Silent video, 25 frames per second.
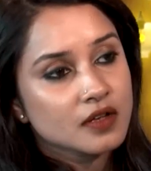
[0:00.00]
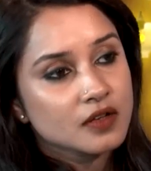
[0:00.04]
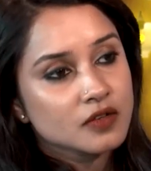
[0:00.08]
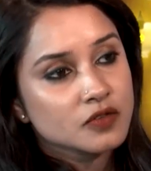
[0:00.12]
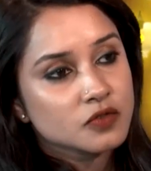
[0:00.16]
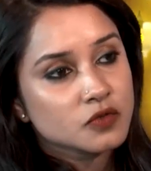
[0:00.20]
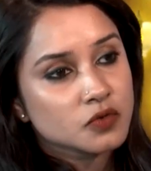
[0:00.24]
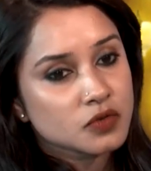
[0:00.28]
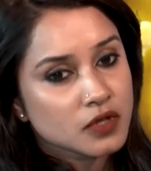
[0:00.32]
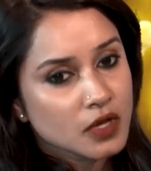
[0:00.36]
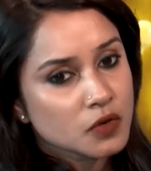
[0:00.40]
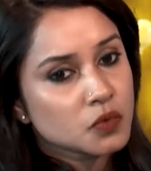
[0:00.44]

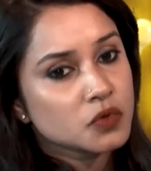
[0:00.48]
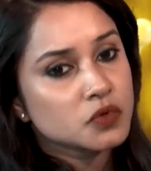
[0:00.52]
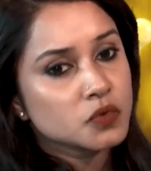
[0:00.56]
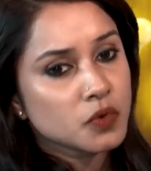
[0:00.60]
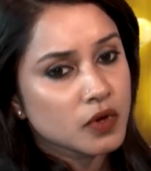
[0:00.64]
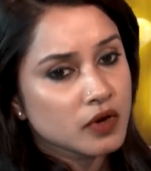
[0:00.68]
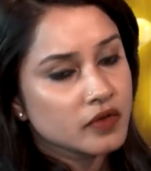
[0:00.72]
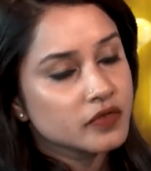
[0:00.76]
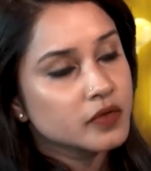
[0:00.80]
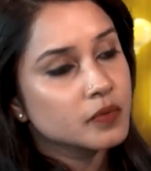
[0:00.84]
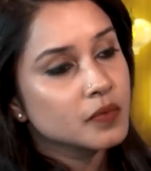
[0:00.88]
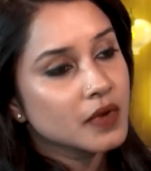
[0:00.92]
So, that was
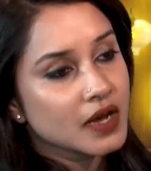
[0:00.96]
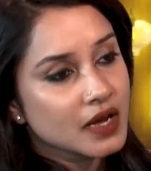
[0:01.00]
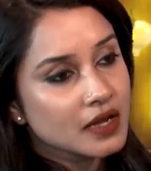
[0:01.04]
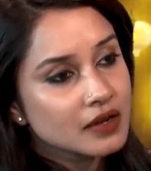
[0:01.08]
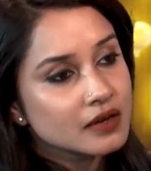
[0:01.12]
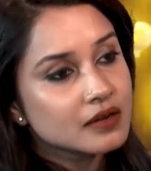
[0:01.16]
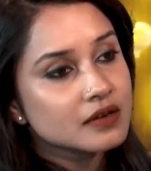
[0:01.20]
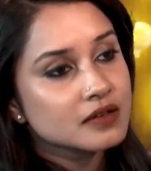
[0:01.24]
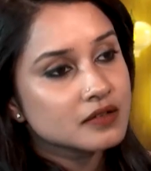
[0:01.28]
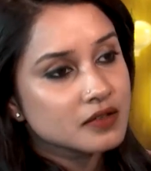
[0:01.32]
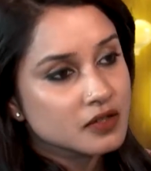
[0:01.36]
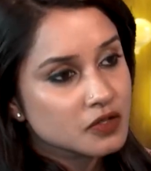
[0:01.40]
one of the
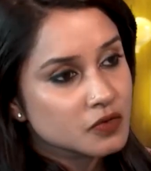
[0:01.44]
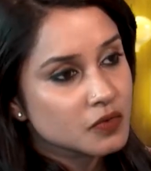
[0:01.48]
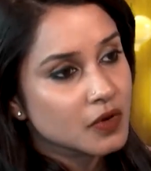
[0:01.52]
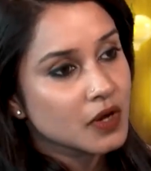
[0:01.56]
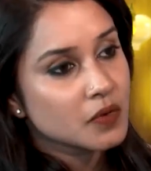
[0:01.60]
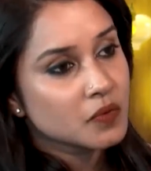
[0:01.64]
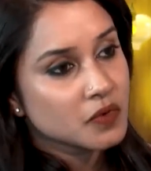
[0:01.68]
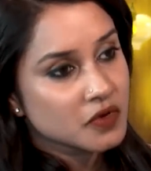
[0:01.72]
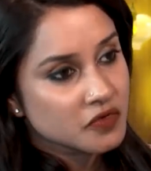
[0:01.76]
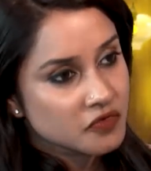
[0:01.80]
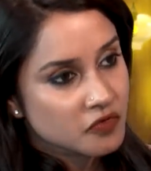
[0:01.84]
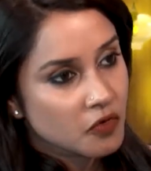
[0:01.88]
main reasons
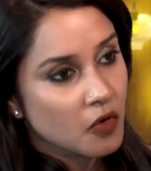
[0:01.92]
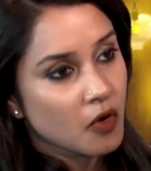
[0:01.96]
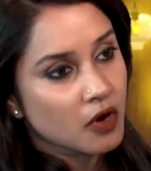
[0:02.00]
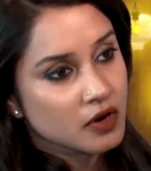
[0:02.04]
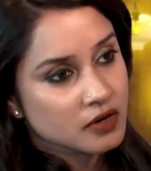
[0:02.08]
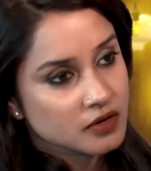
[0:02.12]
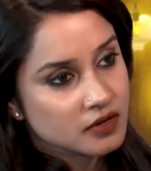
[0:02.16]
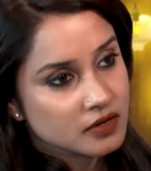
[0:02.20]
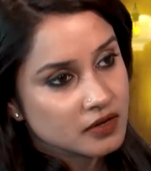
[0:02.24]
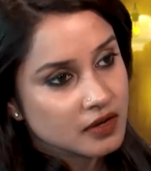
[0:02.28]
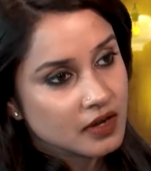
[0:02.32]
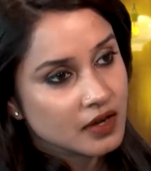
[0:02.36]
why we
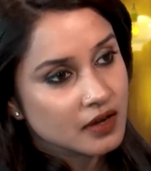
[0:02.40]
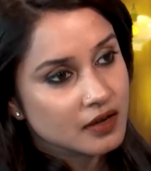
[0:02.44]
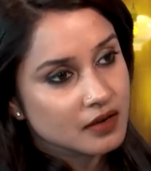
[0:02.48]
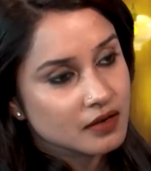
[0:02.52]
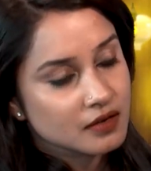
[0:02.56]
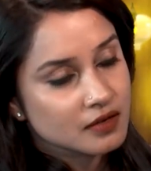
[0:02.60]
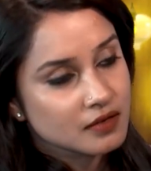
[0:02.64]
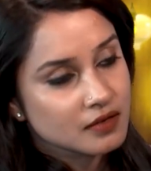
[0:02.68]
fought and.